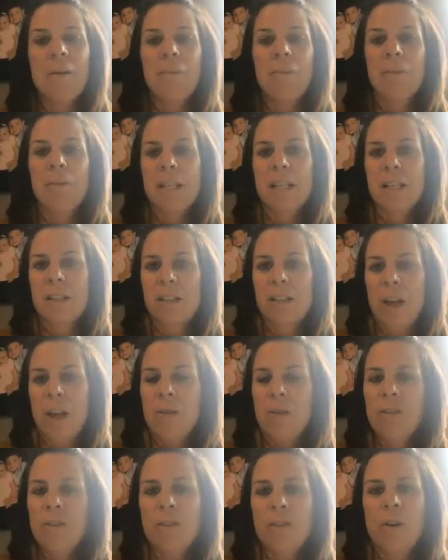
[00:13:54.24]
Please
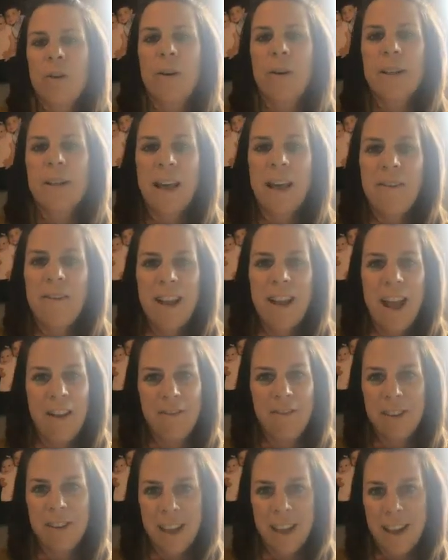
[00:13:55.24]
know that you always have an
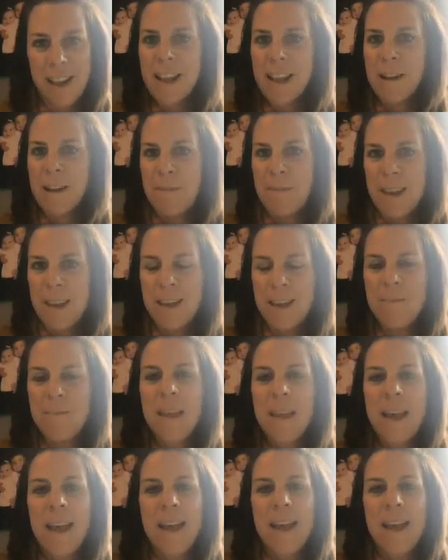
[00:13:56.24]
advocate in me.